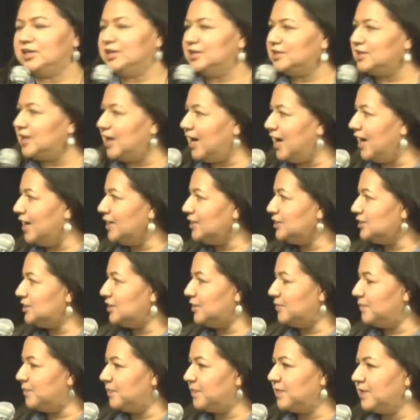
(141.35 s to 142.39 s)
started to ask
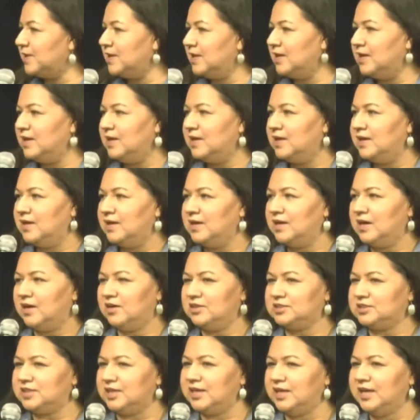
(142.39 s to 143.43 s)
them.
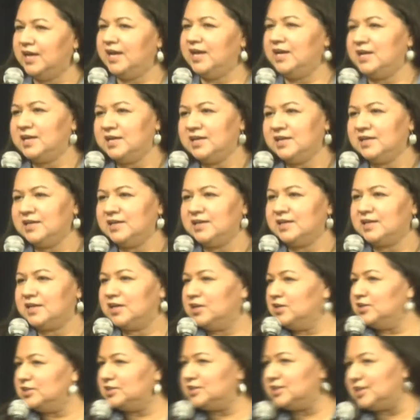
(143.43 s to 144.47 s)
I would say, hey,
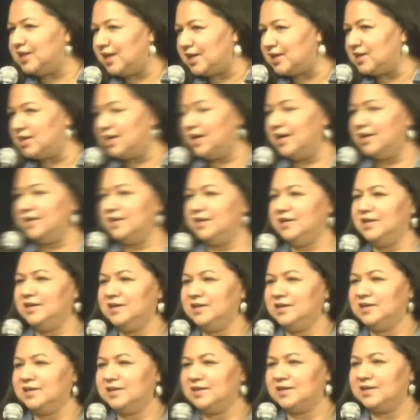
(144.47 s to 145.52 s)
can you see that guy there?
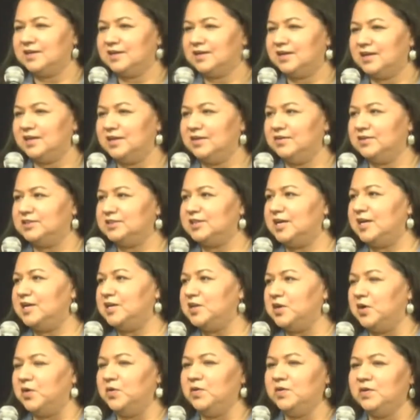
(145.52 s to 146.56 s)
And they would
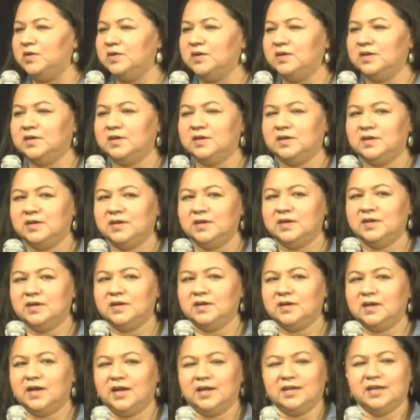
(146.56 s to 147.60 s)
say, no.
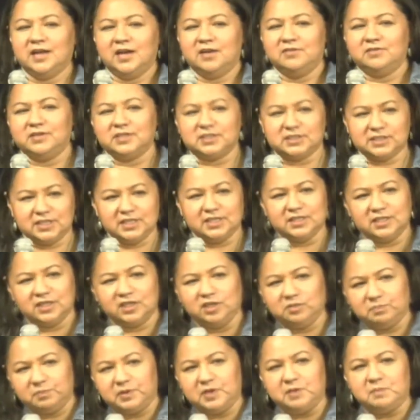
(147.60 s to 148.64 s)
And I would see
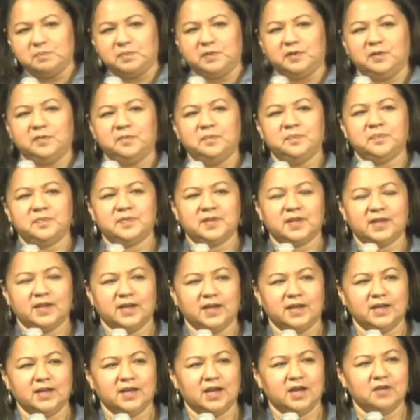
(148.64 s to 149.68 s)
little people,
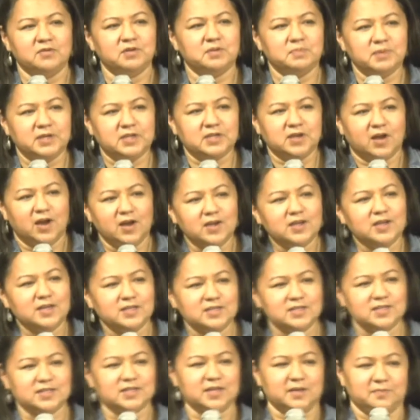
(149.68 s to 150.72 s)
and I would be
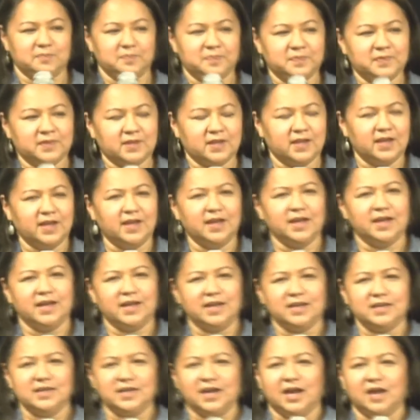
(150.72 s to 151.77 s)
talking to them.
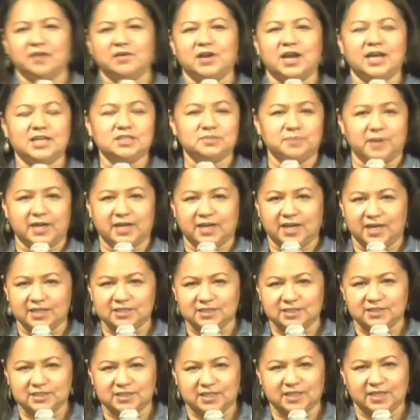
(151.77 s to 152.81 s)
And I would ask my
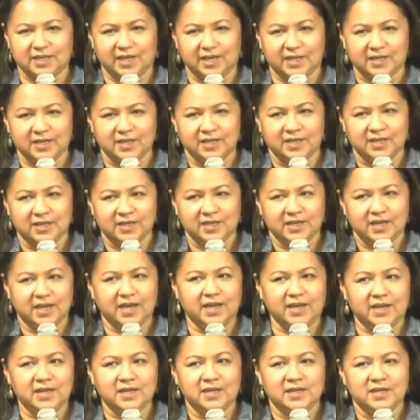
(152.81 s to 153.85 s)
cousins again,
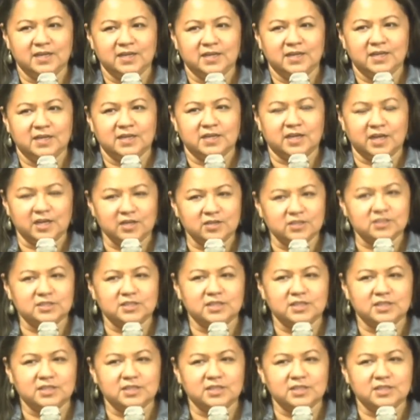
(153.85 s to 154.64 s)
hey, can you